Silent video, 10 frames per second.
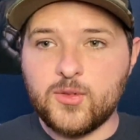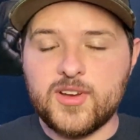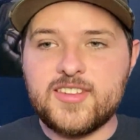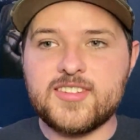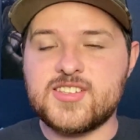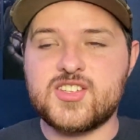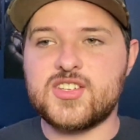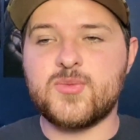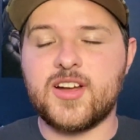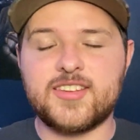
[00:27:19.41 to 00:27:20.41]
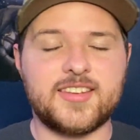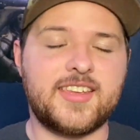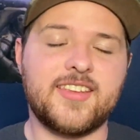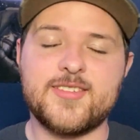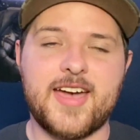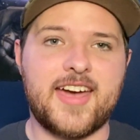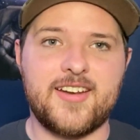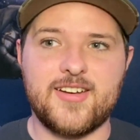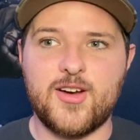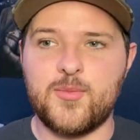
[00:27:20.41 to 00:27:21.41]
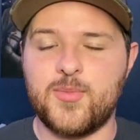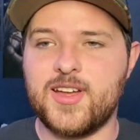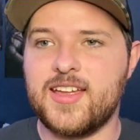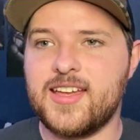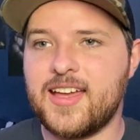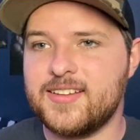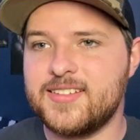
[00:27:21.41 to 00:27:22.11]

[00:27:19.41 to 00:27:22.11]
reason she wants to kill him, I don't know, but